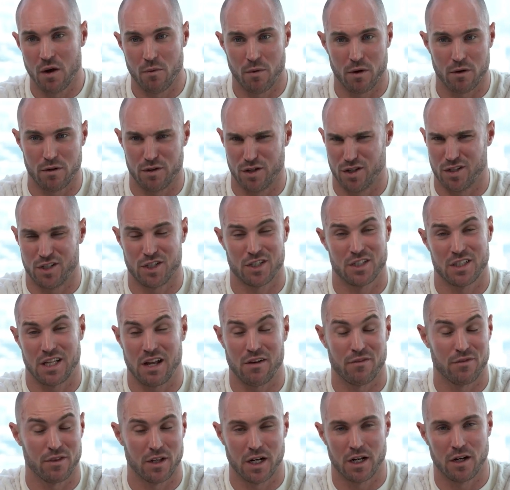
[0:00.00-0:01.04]
Well, you're just
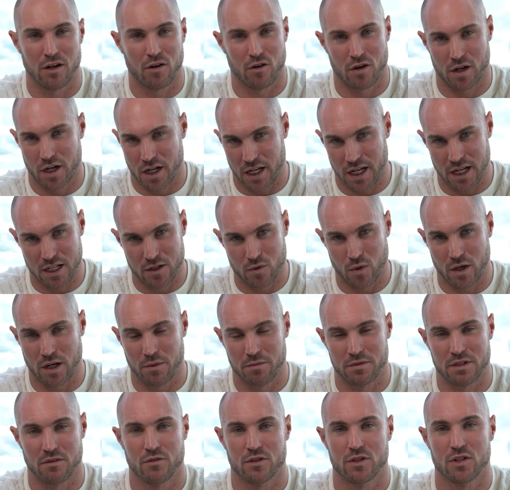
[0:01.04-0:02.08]
definitely not going to get
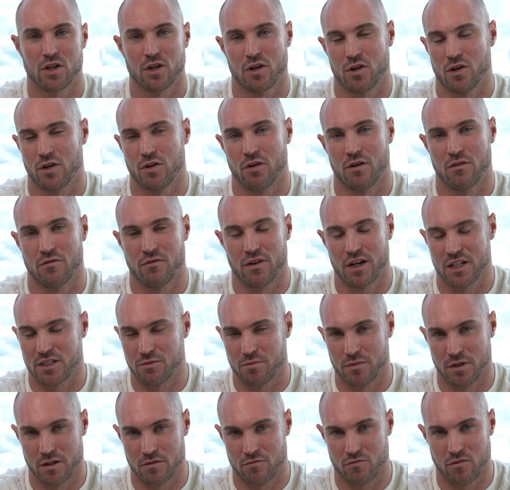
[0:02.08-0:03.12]
20% return on your
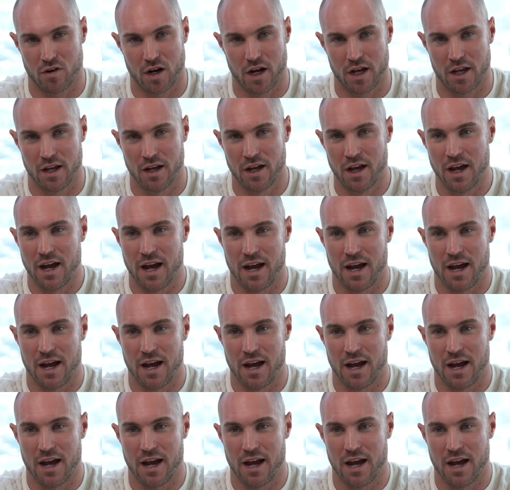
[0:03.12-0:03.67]
investment, right?